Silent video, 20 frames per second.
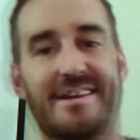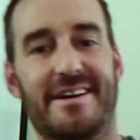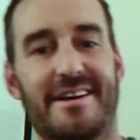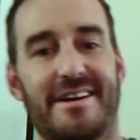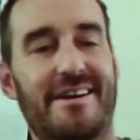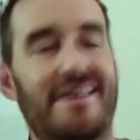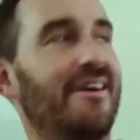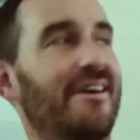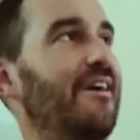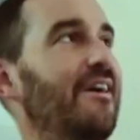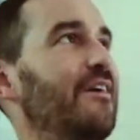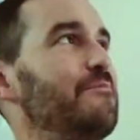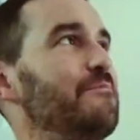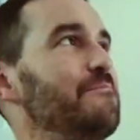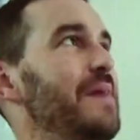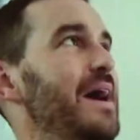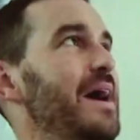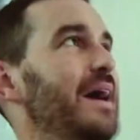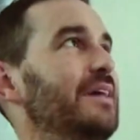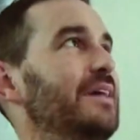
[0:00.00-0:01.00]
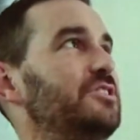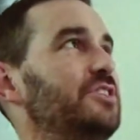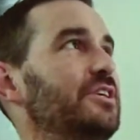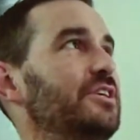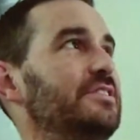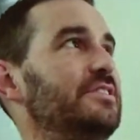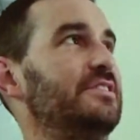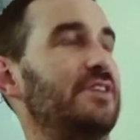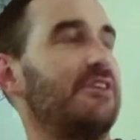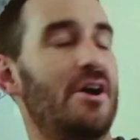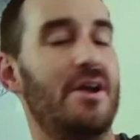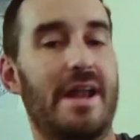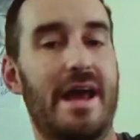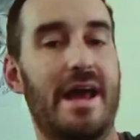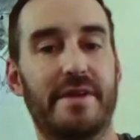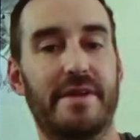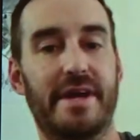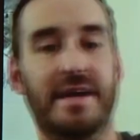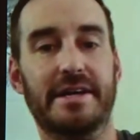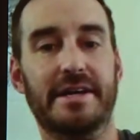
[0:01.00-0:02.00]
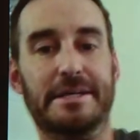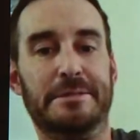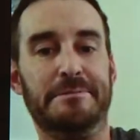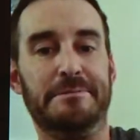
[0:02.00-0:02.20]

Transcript: Oh, man, she's so lovely.